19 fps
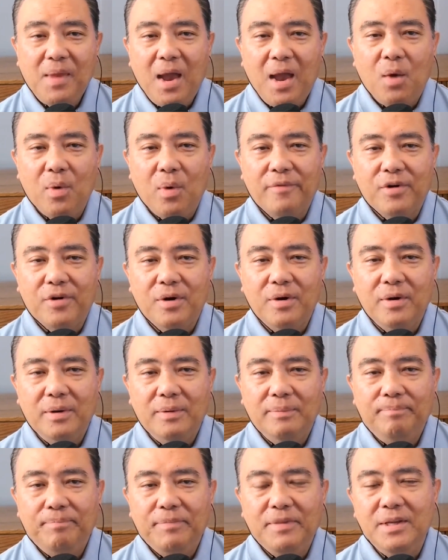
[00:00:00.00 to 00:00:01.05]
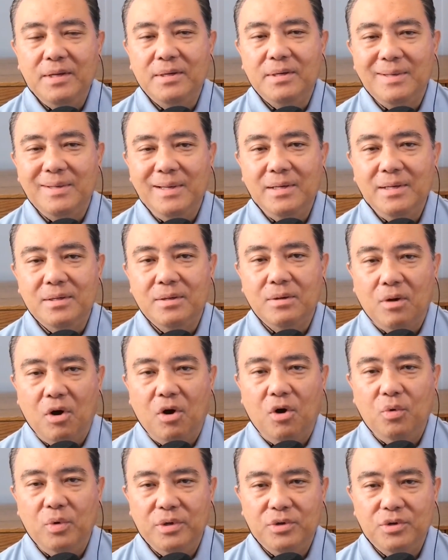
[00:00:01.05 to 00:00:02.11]
However, this isn't
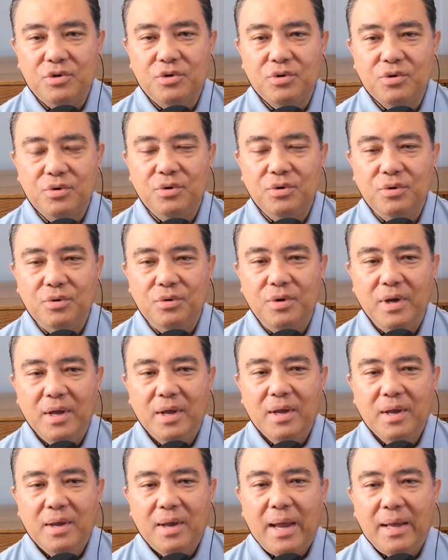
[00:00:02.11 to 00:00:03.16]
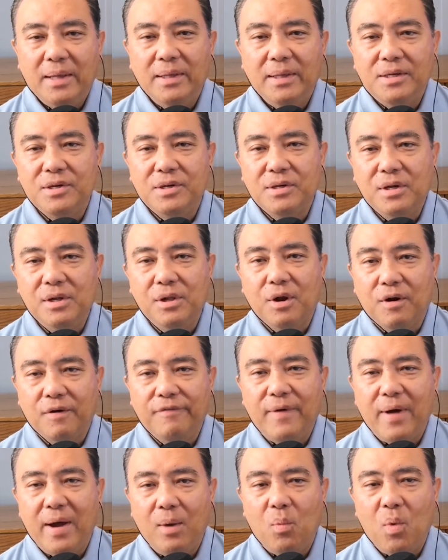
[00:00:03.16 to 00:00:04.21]
always true, and let's just
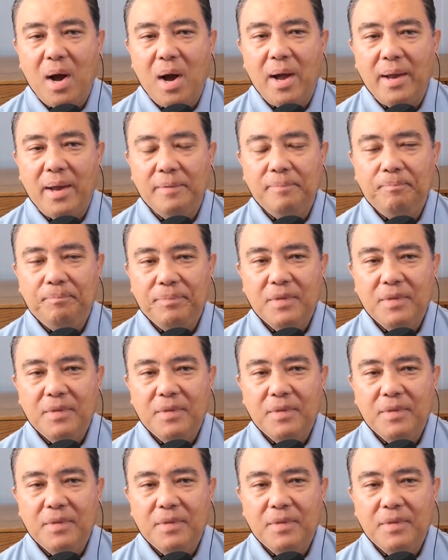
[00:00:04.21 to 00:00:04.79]
clarify why.